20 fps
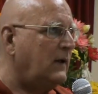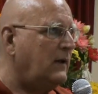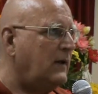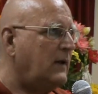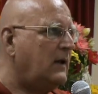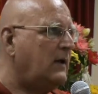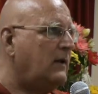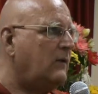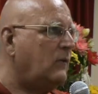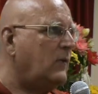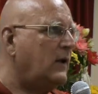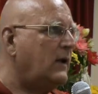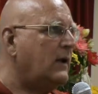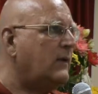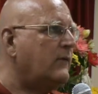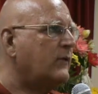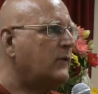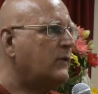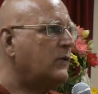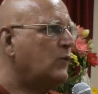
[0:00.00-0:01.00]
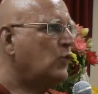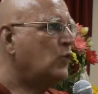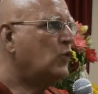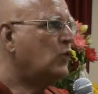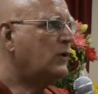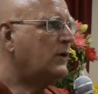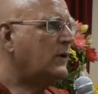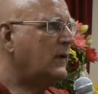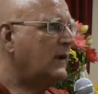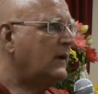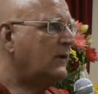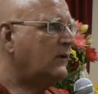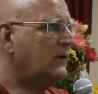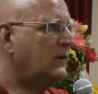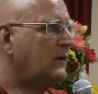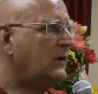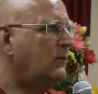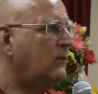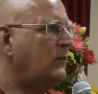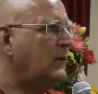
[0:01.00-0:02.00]
And then whatever good
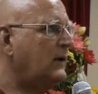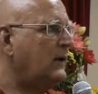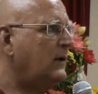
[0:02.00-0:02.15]
things that